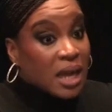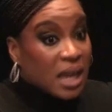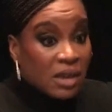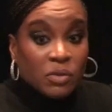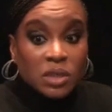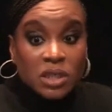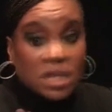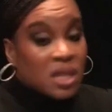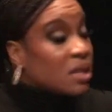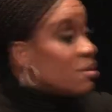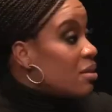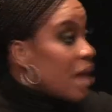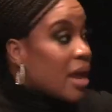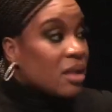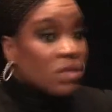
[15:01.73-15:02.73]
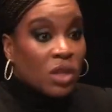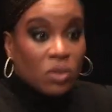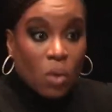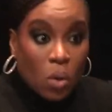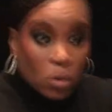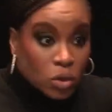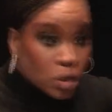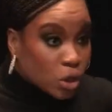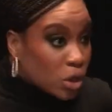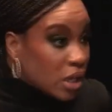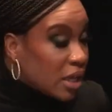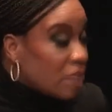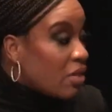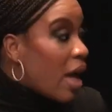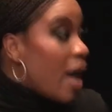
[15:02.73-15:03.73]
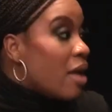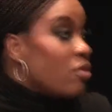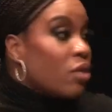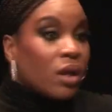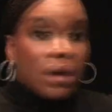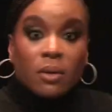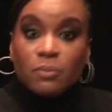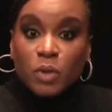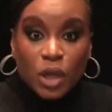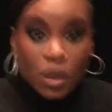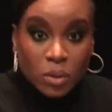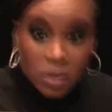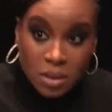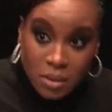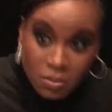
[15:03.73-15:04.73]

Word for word: even to this day in this whole journey and the and the you know